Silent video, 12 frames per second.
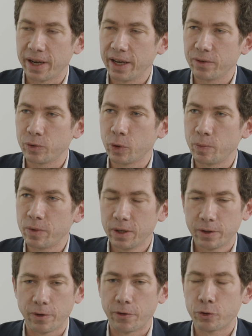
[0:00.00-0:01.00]
I have
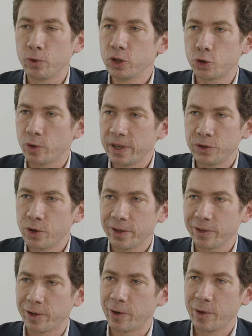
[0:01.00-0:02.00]
3
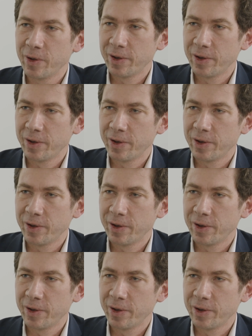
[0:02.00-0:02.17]
children,